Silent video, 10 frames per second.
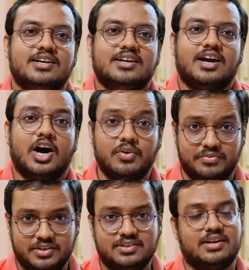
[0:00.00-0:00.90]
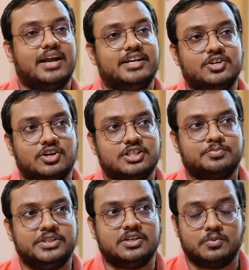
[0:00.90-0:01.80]
However, I did not
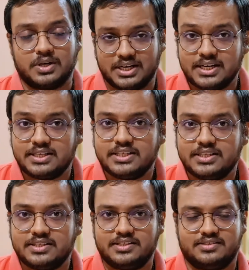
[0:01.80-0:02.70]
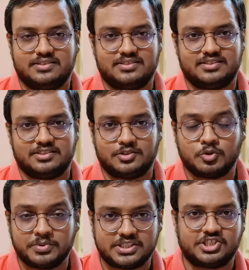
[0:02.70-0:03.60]
speak a word at the
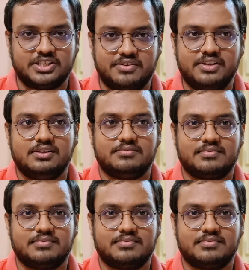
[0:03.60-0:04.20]
group discussion level.